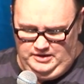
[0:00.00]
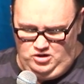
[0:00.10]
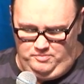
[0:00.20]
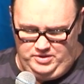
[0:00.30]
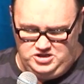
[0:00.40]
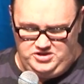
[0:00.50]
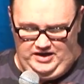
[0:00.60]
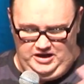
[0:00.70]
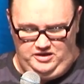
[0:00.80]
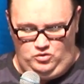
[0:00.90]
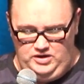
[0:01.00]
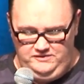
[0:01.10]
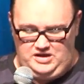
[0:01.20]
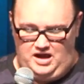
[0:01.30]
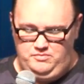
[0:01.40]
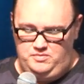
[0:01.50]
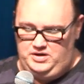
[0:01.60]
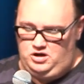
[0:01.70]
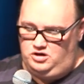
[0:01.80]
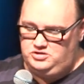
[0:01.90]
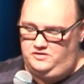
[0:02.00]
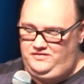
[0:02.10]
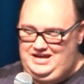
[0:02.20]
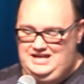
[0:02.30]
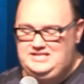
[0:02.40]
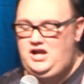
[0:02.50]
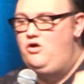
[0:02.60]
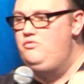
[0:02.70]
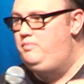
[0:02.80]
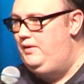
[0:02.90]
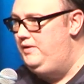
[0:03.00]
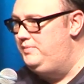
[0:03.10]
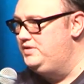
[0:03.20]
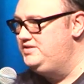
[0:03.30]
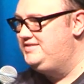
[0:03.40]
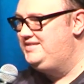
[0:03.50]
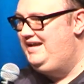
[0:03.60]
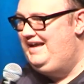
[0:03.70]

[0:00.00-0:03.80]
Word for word: Not because of anything we've done, but because of His own purpose